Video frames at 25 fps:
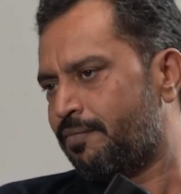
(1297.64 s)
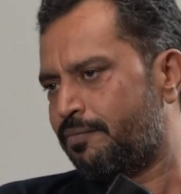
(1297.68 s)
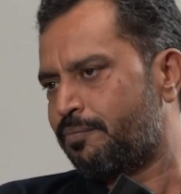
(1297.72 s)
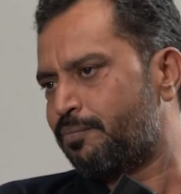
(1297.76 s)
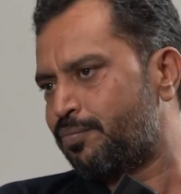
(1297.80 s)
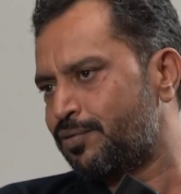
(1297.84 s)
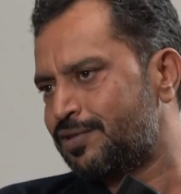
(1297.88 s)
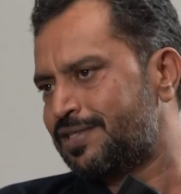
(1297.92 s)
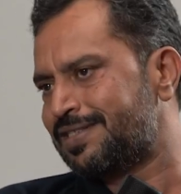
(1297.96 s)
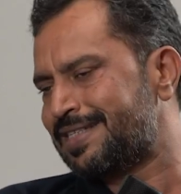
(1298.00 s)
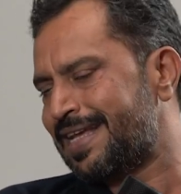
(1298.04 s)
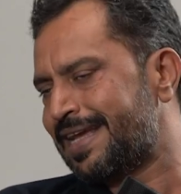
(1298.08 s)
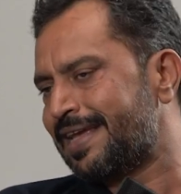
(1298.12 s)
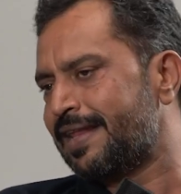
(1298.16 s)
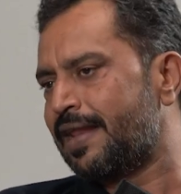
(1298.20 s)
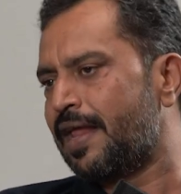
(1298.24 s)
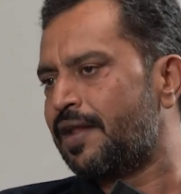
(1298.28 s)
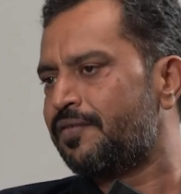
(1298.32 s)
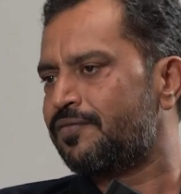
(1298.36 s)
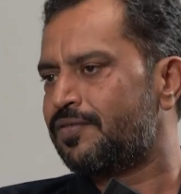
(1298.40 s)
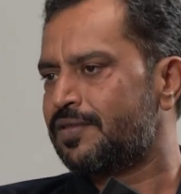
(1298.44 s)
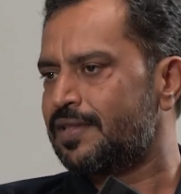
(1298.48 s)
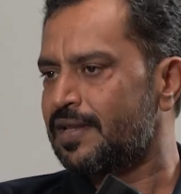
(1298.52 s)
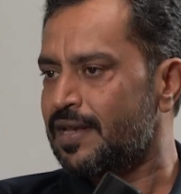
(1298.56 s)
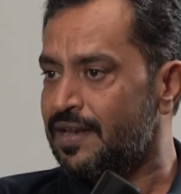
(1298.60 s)
put the second
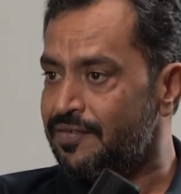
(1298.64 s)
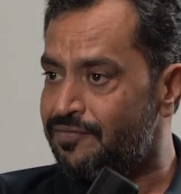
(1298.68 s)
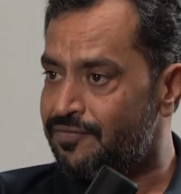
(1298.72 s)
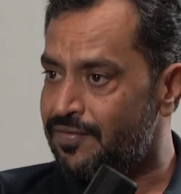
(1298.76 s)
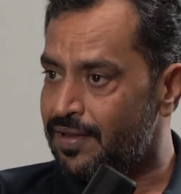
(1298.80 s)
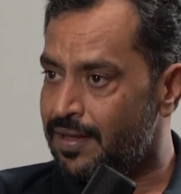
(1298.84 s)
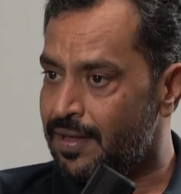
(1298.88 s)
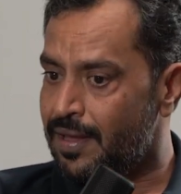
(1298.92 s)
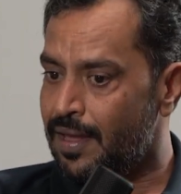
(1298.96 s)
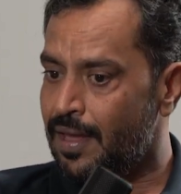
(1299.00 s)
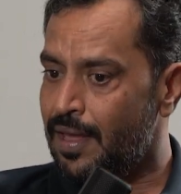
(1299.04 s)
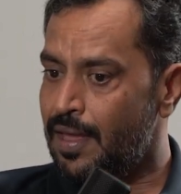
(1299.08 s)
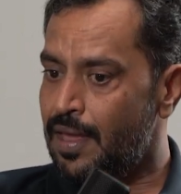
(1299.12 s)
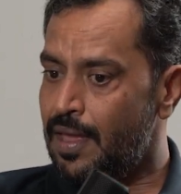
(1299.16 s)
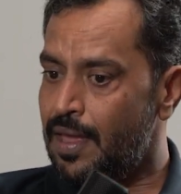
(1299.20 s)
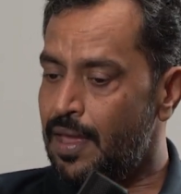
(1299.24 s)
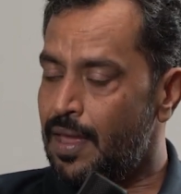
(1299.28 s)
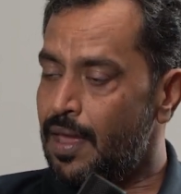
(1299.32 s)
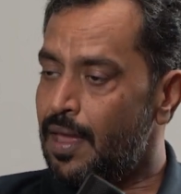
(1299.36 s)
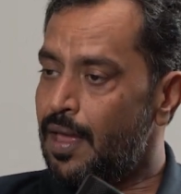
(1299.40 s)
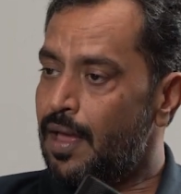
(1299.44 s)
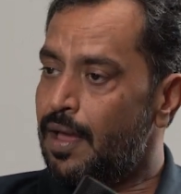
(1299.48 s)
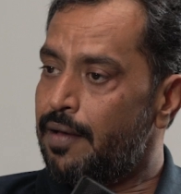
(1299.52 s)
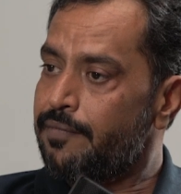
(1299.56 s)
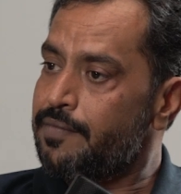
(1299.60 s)
hand for the lifting.
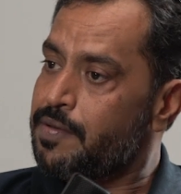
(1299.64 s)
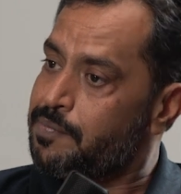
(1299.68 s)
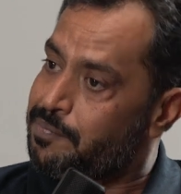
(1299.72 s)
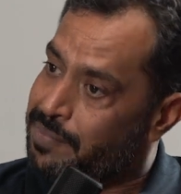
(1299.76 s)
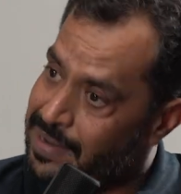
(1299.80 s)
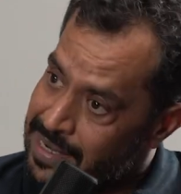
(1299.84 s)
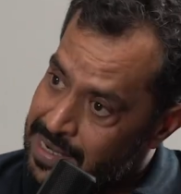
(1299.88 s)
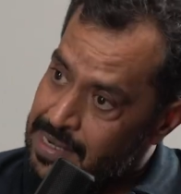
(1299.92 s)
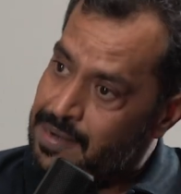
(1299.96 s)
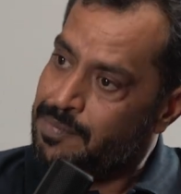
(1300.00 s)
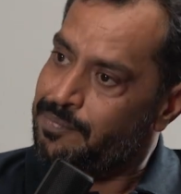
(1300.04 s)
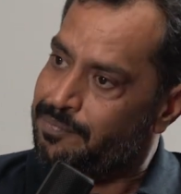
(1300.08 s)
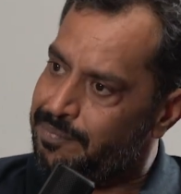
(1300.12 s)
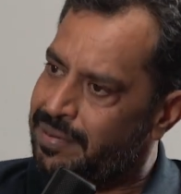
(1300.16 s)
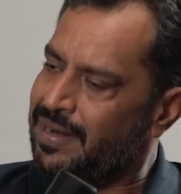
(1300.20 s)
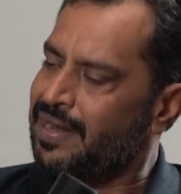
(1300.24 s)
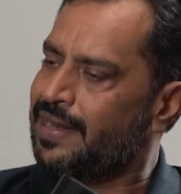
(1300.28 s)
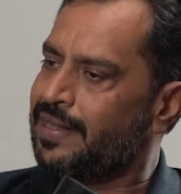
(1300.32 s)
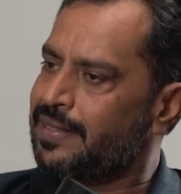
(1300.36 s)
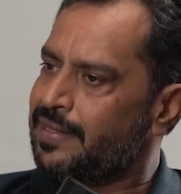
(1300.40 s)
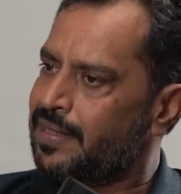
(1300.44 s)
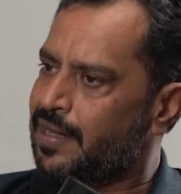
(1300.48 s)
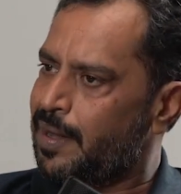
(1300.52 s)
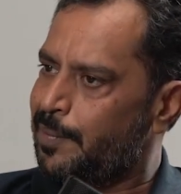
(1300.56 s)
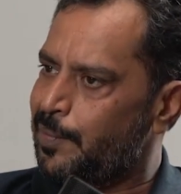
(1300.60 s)
We've been
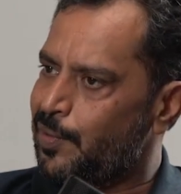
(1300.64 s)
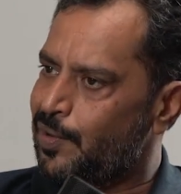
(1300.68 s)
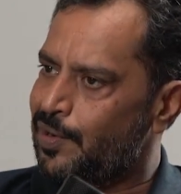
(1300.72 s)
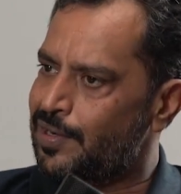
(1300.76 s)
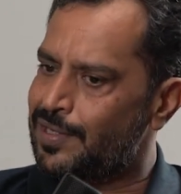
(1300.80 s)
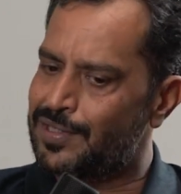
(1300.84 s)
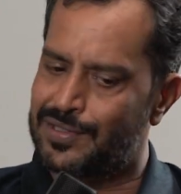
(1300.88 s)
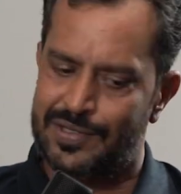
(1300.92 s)
building the community.